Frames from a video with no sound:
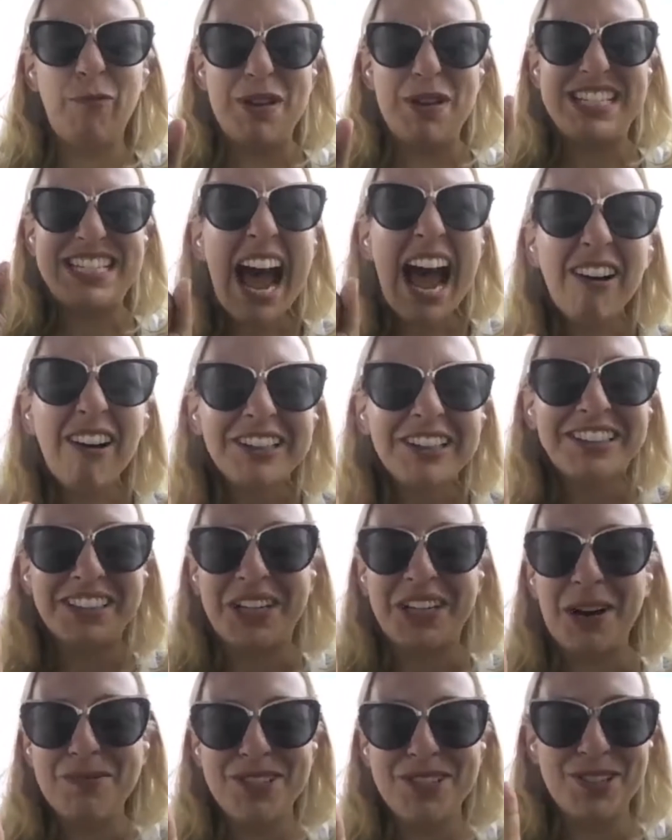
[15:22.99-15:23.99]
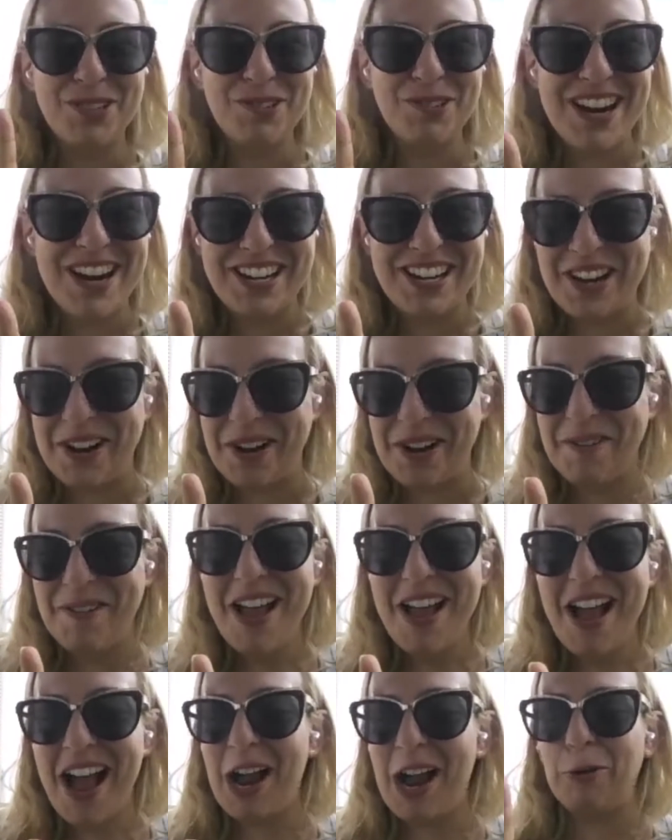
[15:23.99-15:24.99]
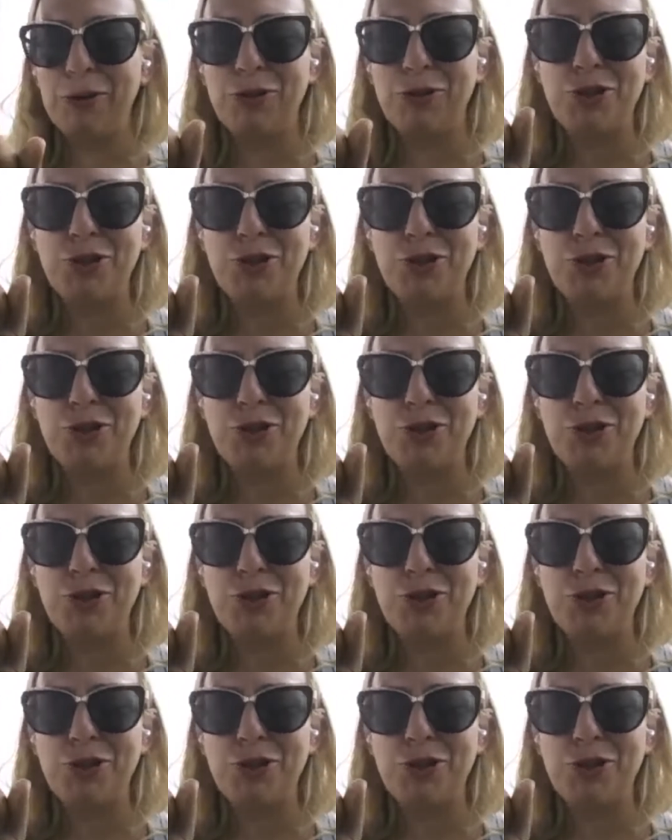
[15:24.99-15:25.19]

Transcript: Metallica comes on the radio, I will